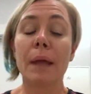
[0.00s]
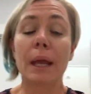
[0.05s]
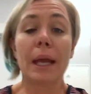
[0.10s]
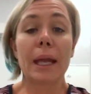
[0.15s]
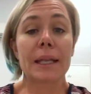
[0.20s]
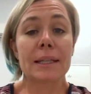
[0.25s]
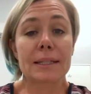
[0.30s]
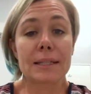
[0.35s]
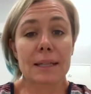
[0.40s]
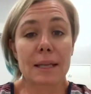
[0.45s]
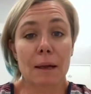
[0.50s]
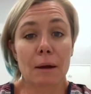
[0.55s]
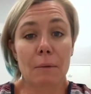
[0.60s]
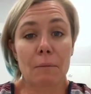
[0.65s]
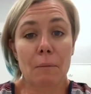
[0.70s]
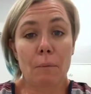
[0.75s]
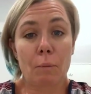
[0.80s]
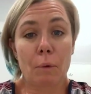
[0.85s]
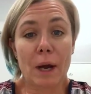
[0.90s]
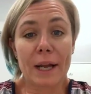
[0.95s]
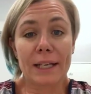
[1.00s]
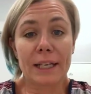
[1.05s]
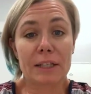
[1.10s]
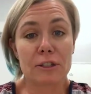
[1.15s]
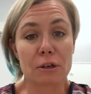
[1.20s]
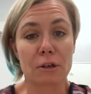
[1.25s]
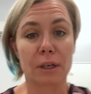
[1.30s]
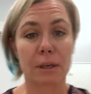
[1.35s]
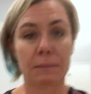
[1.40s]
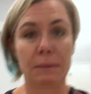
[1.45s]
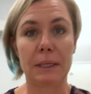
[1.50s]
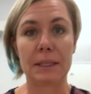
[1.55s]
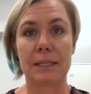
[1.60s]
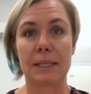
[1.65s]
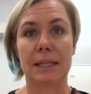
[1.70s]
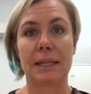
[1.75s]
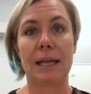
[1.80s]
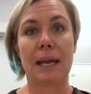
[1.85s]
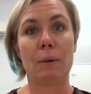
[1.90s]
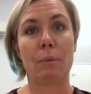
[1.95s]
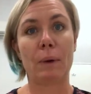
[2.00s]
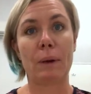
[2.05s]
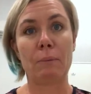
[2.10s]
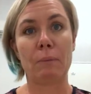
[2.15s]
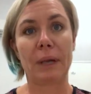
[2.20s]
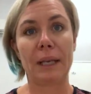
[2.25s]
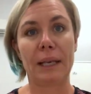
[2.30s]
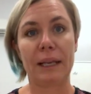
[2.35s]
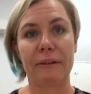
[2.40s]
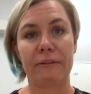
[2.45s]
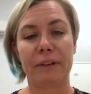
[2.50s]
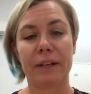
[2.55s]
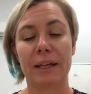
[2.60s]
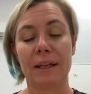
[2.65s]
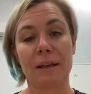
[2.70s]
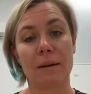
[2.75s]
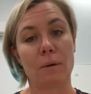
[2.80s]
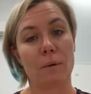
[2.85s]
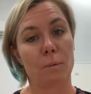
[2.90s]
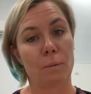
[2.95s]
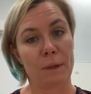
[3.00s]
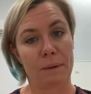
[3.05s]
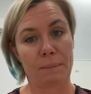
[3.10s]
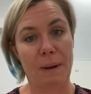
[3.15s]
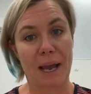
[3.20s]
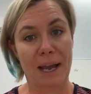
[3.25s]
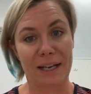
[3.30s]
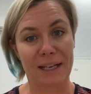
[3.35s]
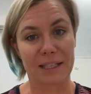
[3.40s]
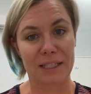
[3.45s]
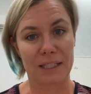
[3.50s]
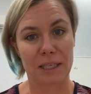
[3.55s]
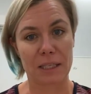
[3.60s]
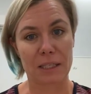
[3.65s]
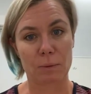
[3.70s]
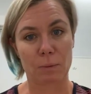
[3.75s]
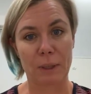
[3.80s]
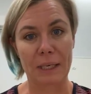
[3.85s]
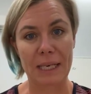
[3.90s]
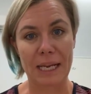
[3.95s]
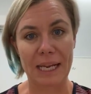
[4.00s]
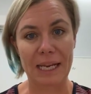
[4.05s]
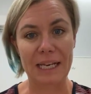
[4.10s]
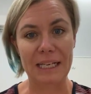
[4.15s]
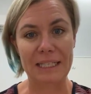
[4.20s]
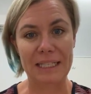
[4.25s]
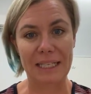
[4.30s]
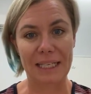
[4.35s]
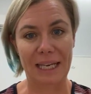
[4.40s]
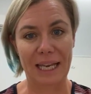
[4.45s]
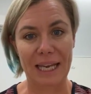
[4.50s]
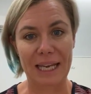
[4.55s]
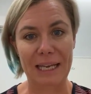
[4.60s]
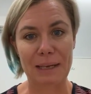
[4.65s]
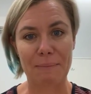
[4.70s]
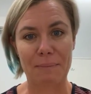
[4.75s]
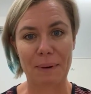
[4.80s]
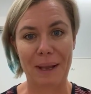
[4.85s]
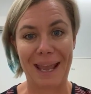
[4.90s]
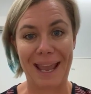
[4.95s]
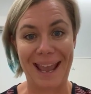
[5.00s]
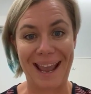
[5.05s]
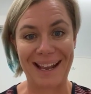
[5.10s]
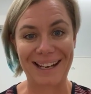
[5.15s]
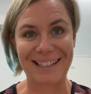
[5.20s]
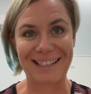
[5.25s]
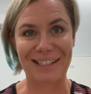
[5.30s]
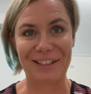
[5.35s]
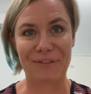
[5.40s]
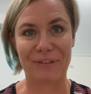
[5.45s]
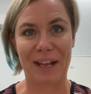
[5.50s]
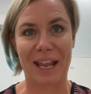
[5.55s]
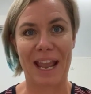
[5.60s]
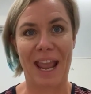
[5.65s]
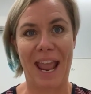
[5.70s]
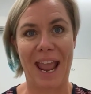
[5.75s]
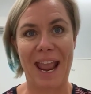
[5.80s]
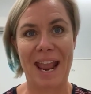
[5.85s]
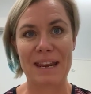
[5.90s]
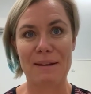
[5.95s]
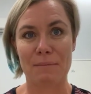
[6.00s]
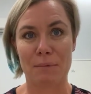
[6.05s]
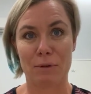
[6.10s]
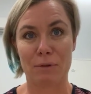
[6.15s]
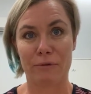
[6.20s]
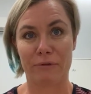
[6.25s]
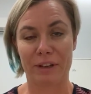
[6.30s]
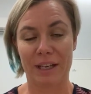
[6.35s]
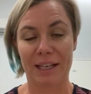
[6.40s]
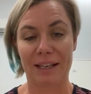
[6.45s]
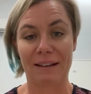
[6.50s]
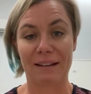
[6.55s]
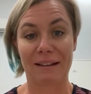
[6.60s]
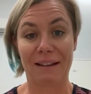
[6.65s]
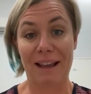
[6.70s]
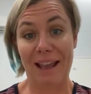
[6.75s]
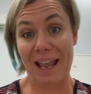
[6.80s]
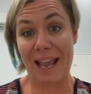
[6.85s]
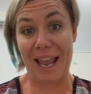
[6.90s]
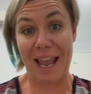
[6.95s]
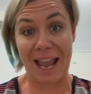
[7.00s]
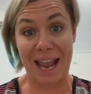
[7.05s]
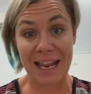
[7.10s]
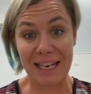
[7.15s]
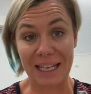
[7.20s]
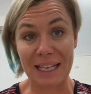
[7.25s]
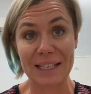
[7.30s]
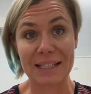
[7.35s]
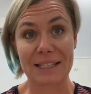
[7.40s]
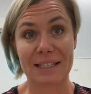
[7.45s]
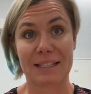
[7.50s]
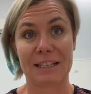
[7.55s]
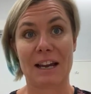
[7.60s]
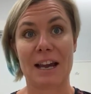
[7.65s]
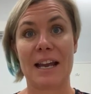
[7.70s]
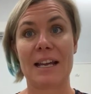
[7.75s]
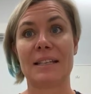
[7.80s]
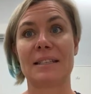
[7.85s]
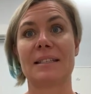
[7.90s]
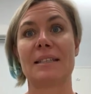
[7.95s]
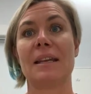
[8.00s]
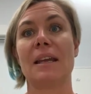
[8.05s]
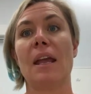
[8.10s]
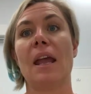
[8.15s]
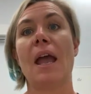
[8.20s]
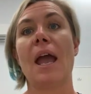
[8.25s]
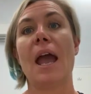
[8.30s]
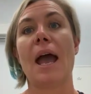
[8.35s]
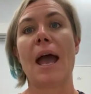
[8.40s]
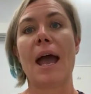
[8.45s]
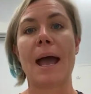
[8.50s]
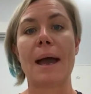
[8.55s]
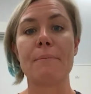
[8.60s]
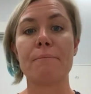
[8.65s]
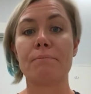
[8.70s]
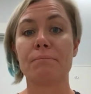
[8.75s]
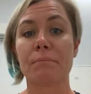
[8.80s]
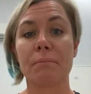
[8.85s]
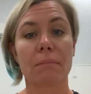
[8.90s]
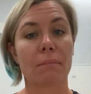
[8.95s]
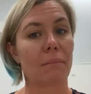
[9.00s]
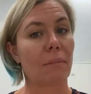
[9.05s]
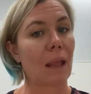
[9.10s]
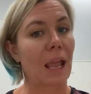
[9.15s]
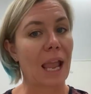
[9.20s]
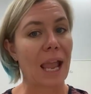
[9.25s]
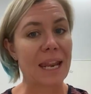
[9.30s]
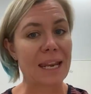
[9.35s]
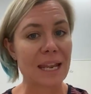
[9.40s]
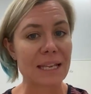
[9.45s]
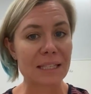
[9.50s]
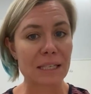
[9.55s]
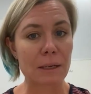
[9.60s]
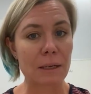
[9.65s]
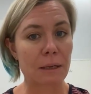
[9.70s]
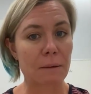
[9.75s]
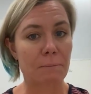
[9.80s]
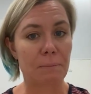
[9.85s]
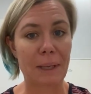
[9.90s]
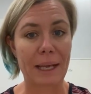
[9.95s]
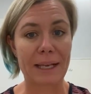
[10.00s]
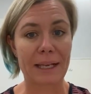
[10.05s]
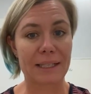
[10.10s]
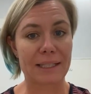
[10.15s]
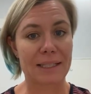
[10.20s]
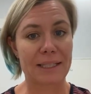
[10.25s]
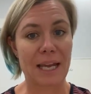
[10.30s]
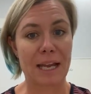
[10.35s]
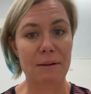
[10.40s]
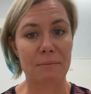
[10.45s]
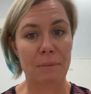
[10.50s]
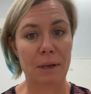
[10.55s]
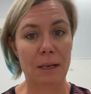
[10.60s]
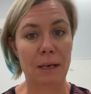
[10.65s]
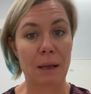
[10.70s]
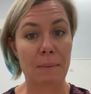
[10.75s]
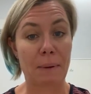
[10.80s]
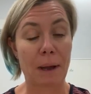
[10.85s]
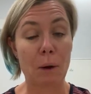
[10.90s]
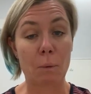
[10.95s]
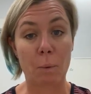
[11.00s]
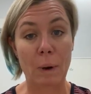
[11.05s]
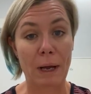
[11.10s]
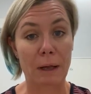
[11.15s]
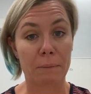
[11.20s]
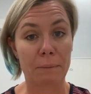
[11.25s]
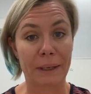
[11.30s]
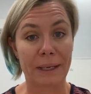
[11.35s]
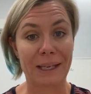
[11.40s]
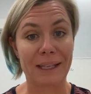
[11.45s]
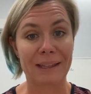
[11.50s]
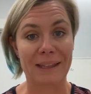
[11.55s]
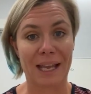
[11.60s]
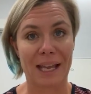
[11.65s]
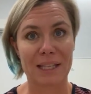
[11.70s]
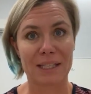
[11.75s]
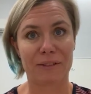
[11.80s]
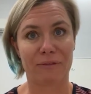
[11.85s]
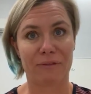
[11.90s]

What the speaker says: it's widely documented that when we're living with Parkinson's, we need to keep active and moving and exercise. And as a blanket statement about well-being, that's